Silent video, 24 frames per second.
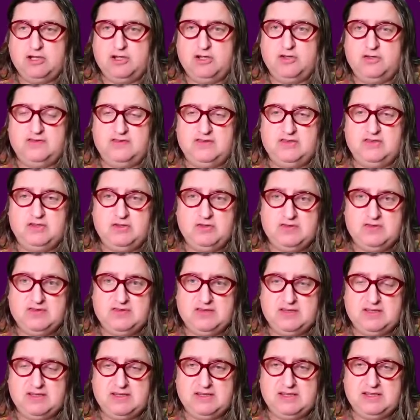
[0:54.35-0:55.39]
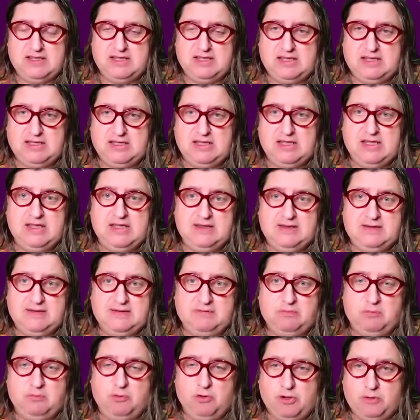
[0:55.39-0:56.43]
who's used it in
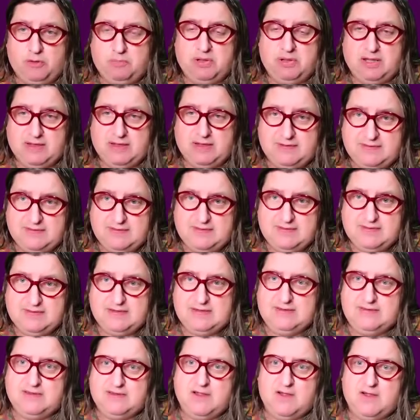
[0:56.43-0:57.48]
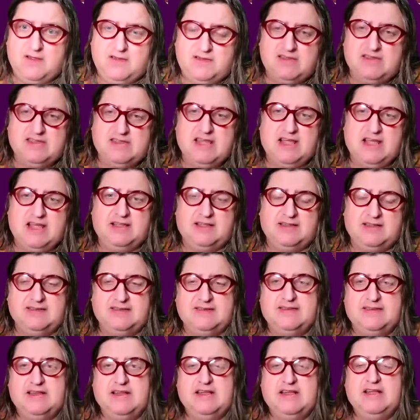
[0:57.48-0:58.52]
his workplaces, and he's going to tell
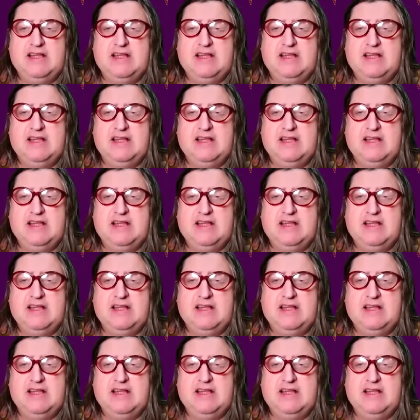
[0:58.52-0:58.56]
us